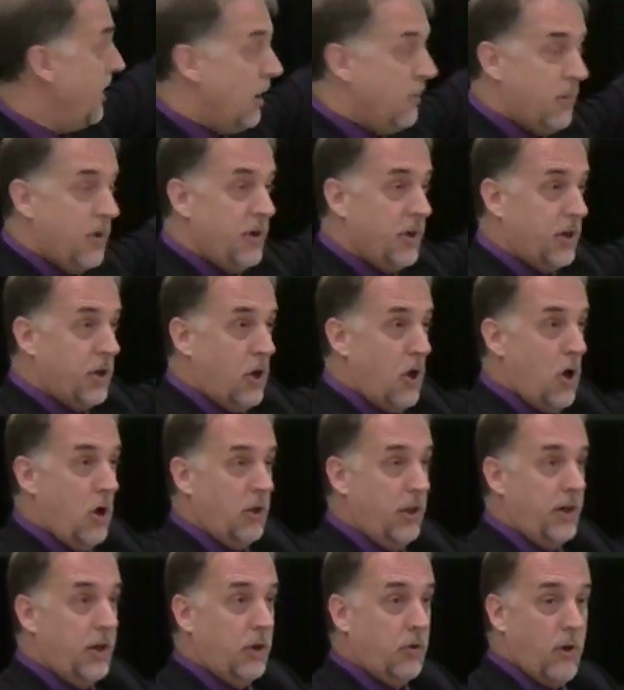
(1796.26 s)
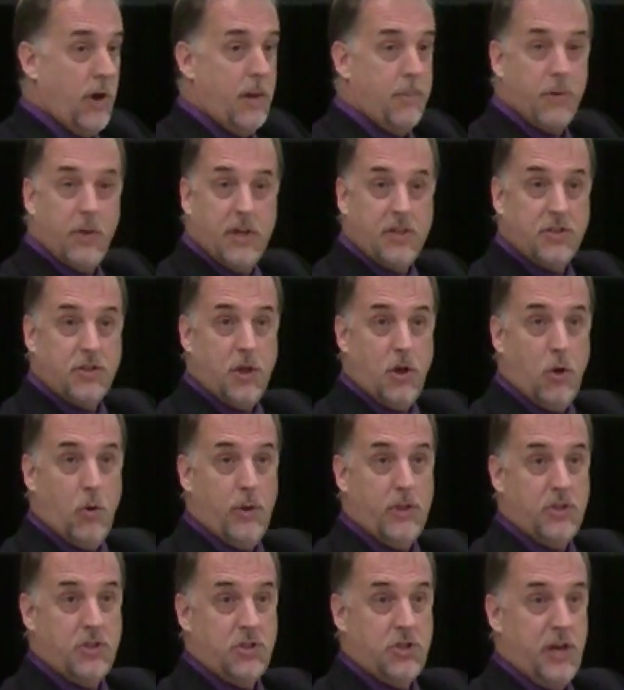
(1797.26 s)
number to call and a great place to
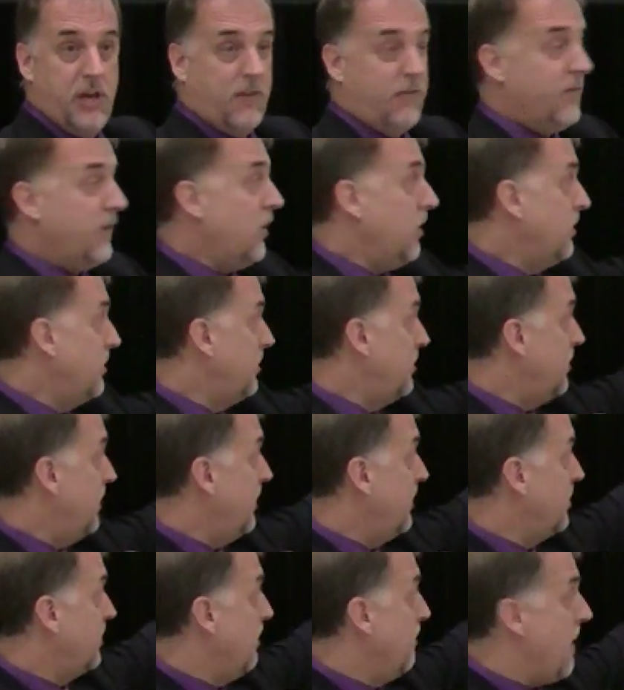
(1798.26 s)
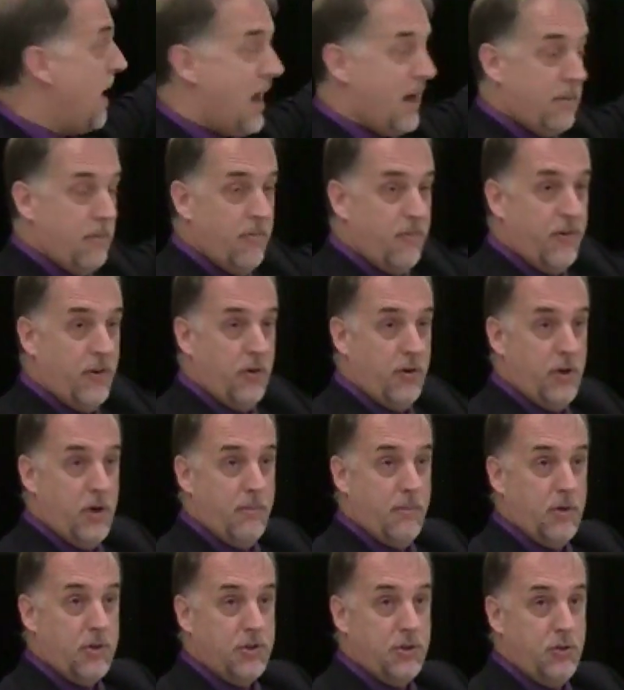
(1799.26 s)
always check first is the bottom phone
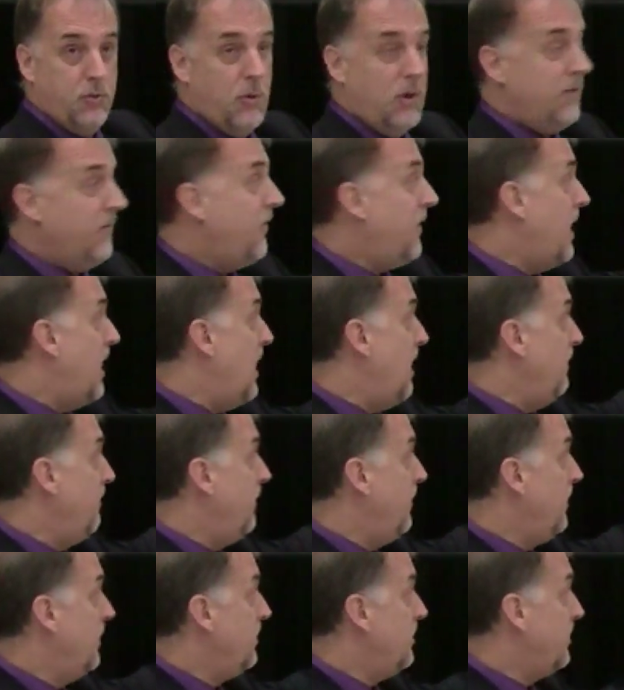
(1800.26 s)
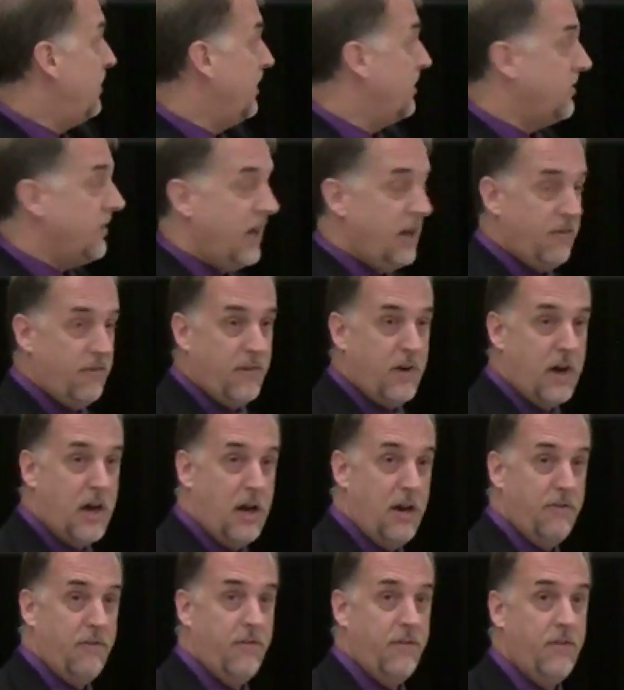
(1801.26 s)
number,
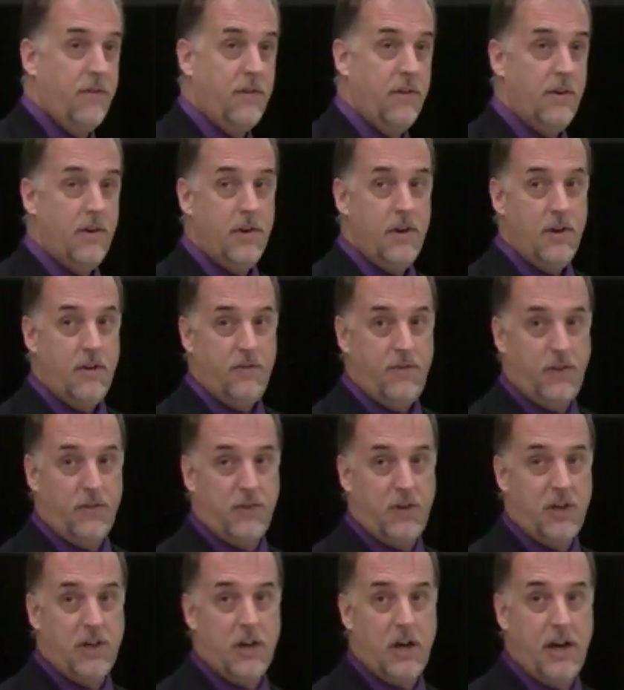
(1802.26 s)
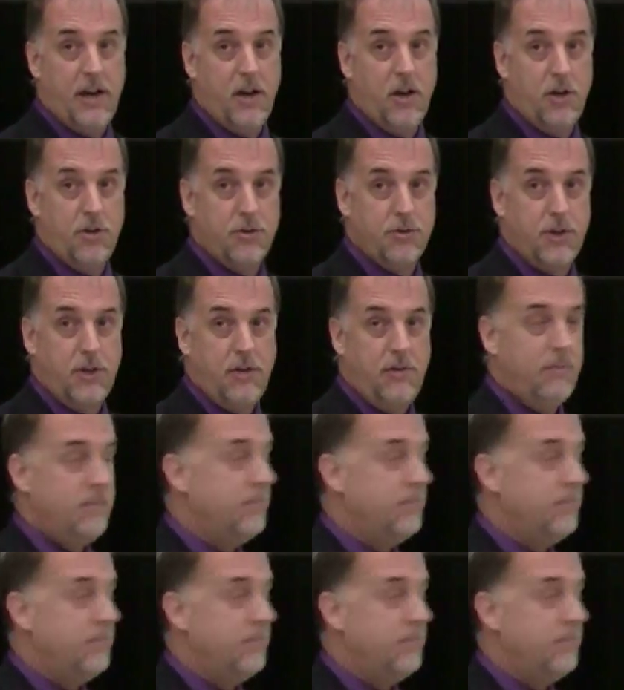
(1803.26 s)
215-685-5900.